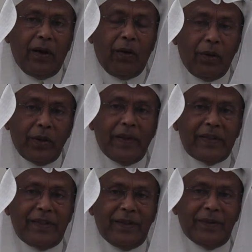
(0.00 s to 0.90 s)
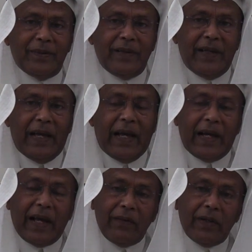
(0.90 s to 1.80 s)
All the best to you,
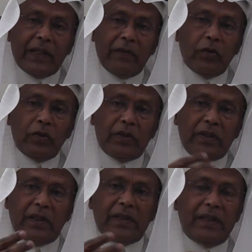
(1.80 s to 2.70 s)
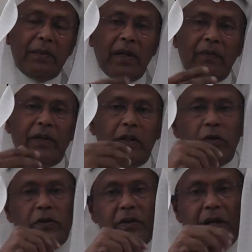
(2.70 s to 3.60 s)
and I will give you similar
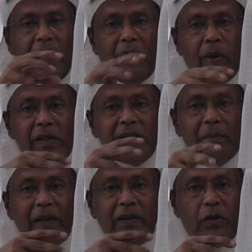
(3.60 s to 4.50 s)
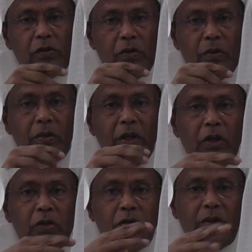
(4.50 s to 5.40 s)
videos once a month or so
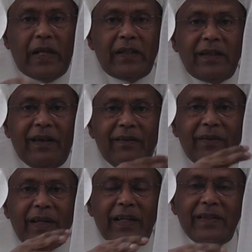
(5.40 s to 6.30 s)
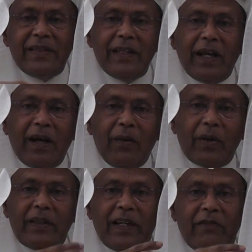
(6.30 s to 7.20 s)
that we can see
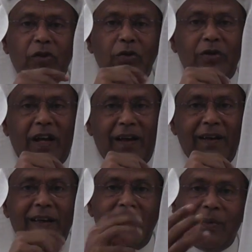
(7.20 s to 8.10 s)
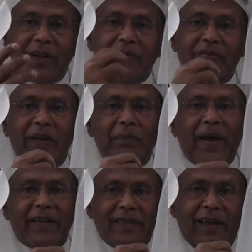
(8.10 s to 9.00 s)
what the reviews are, what the
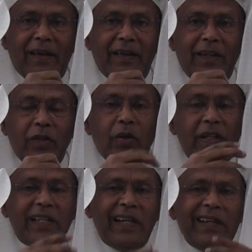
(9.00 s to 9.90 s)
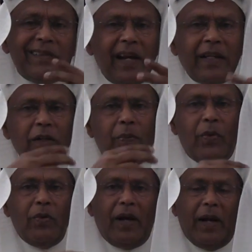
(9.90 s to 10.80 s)
feedbacks are. So it's an interactive
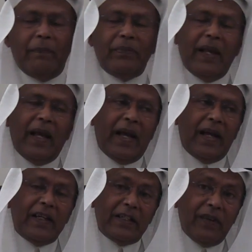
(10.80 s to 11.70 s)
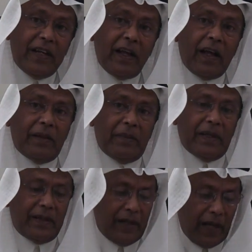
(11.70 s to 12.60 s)
program, and it is very
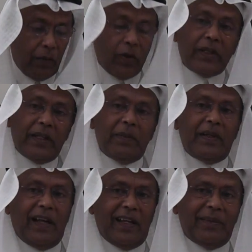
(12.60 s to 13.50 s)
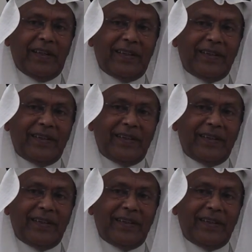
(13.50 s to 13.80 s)
dynamic, and I want to keep it dynamic.